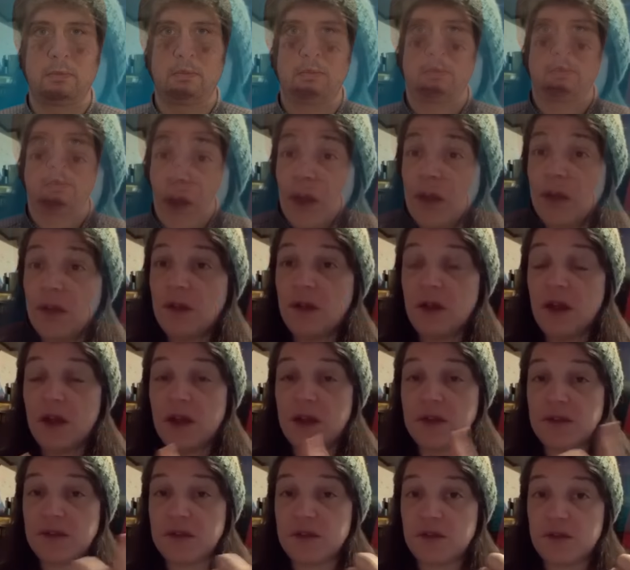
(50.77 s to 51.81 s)
Kind of
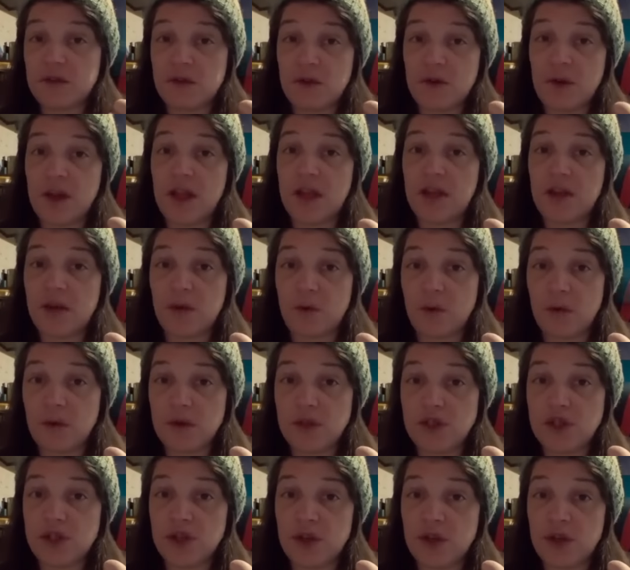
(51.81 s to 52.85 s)
like dildo-headed,
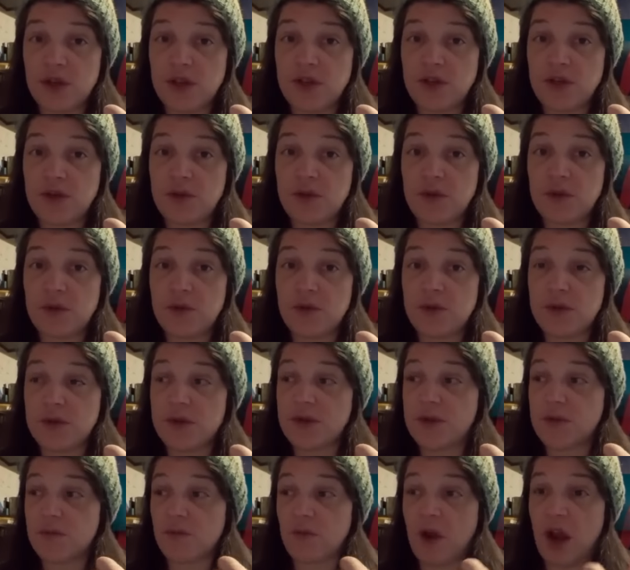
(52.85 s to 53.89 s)
orange-shirted dude
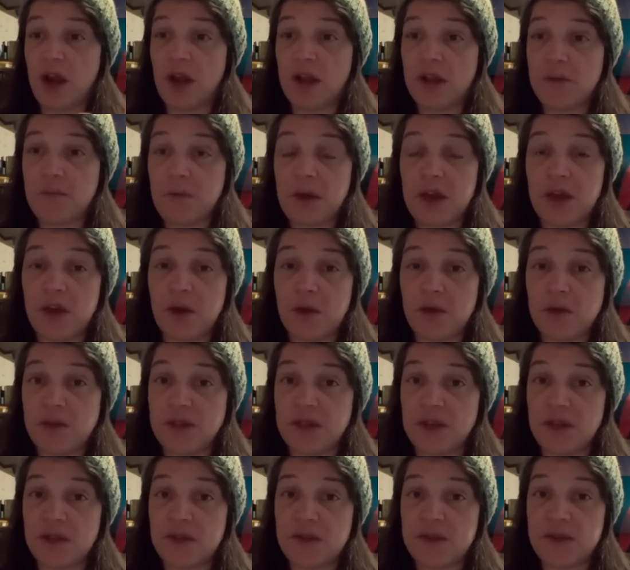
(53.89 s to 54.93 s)
who's riding my
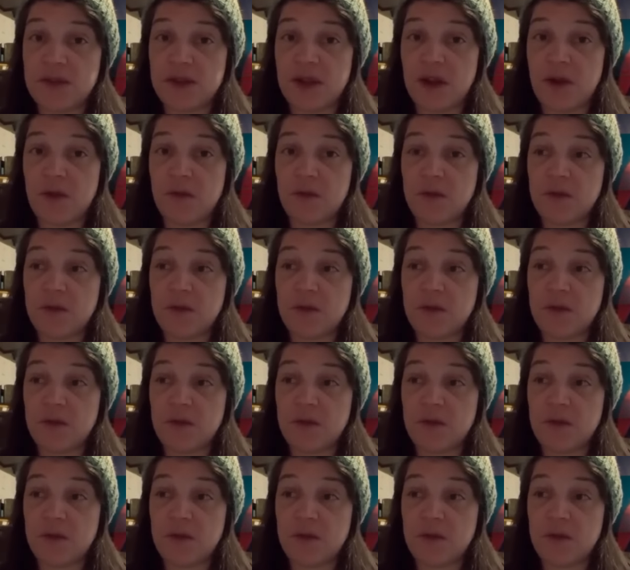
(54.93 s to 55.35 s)
coattails now.